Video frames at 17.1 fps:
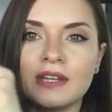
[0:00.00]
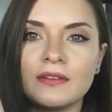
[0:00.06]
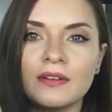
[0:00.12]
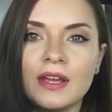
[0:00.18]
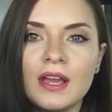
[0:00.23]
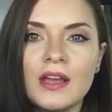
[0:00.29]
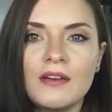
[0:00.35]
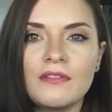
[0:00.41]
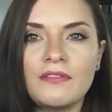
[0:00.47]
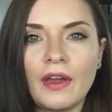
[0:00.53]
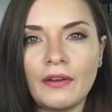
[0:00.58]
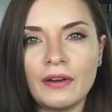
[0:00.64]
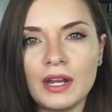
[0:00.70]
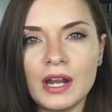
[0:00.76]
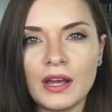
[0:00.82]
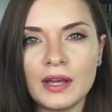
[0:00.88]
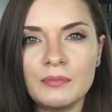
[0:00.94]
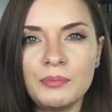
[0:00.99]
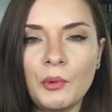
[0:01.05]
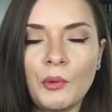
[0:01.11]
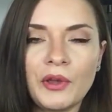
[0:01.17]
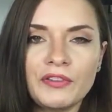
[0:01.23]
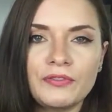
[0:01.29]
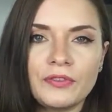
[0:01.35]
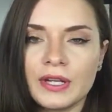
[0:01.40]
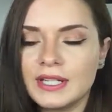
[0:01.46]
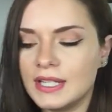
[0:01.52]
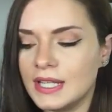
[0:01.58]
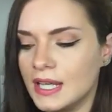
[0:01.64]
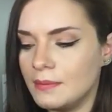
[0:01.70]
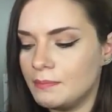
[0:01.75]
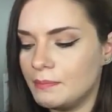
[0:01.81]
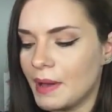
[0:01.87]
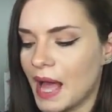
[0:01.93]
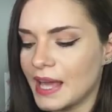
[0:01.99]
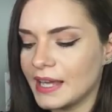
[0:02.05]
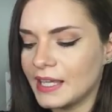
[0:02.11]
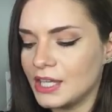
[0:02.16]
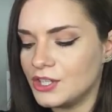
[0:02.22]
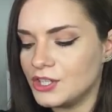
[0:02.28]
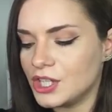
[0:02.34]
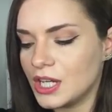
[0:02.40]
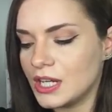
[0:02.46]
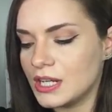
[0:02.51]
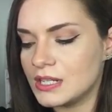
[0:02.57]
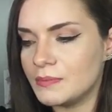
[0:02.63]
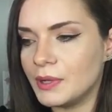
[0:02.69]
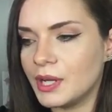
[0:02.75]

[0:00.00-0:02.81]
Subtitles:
and very like boyfriendy baggy jeans,